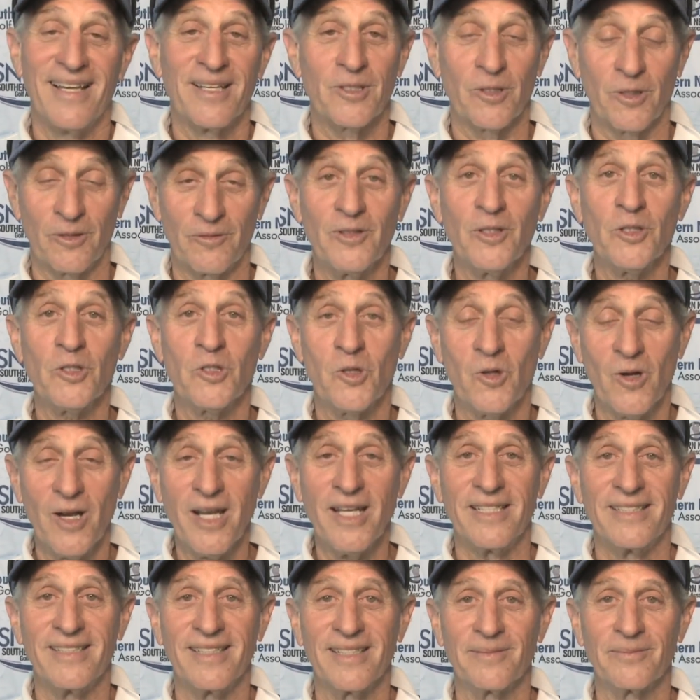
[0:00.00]
So it feels
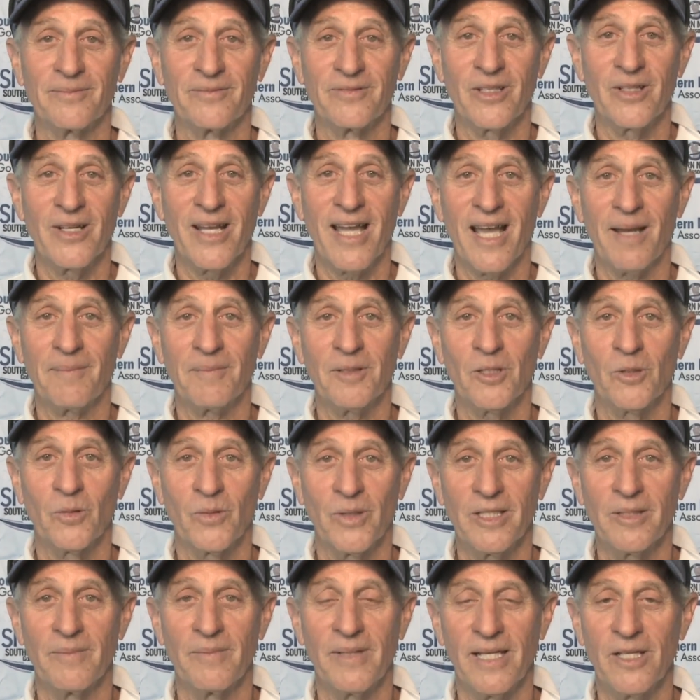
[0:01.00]
great. I'm very happy to
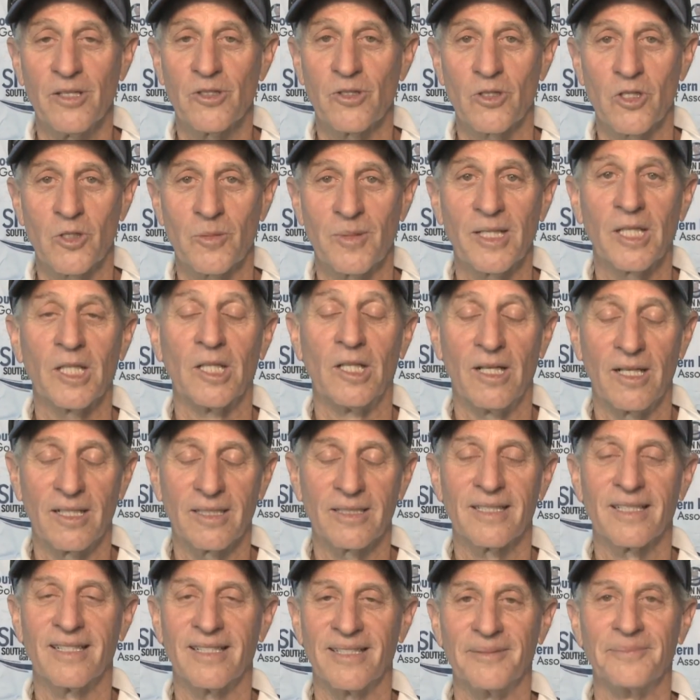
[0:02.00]
win a major. It's been a
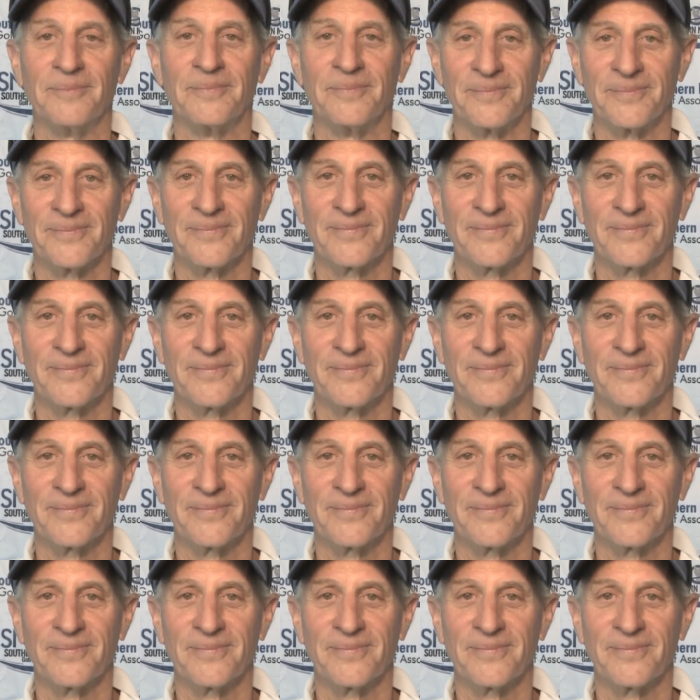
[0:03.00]
long time.